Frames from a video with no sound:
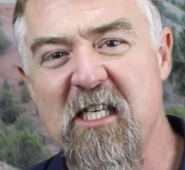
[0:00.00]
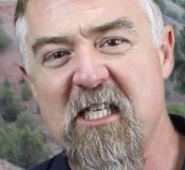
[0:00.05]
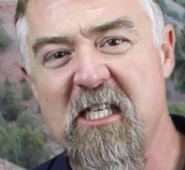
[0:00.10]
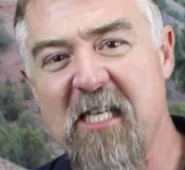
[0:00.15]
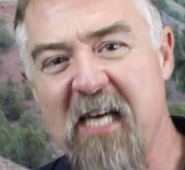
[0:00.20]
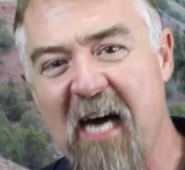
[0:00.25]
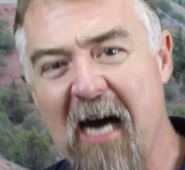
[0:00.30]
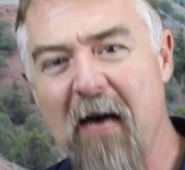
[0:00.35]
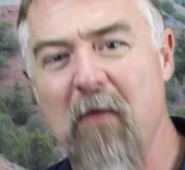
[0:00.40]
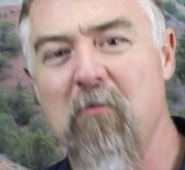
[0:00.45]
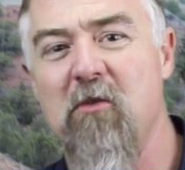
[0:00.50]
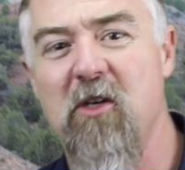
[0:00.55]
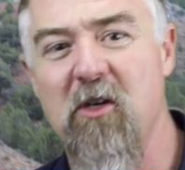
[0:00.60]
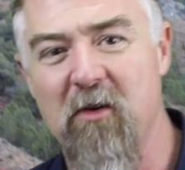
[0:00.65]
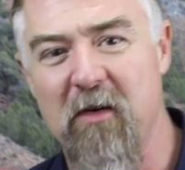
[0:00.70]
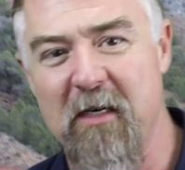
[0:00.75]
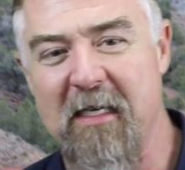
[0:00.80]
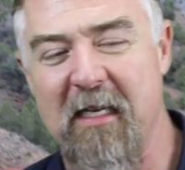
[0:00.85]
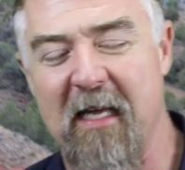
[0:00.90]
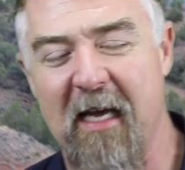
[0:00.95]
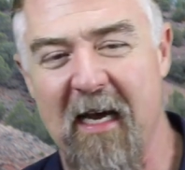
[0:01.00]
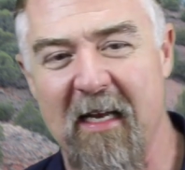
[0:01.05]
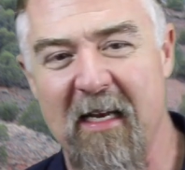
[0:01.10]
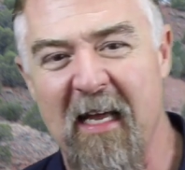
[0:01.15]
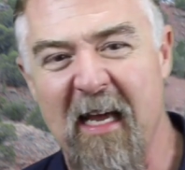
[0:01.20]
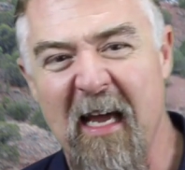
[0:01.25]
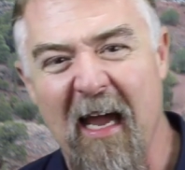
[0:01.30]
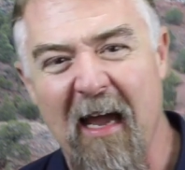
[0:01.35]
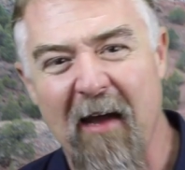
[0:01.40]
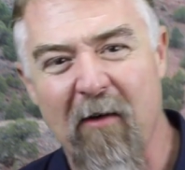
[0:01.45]
stop doing that
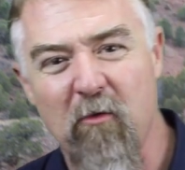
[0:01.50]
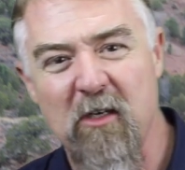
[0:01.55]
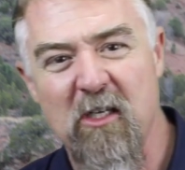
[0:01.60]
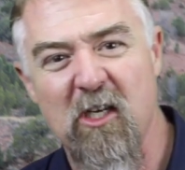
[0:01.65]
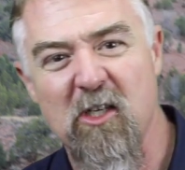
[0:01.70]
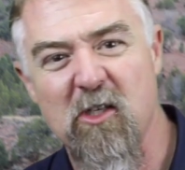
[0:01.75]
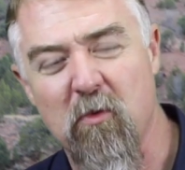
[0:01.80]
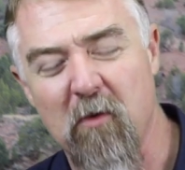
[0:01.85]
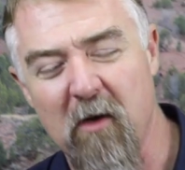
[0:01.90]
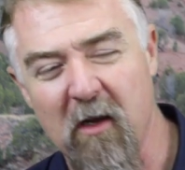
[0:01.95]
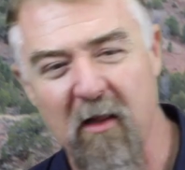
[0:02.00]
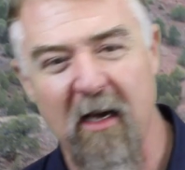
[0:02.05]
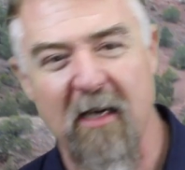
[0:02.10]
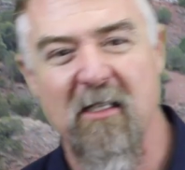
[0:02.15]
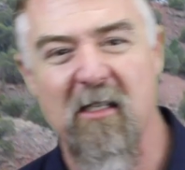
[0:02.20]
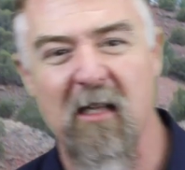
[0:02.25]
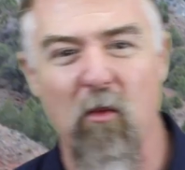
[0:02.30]
and we just realize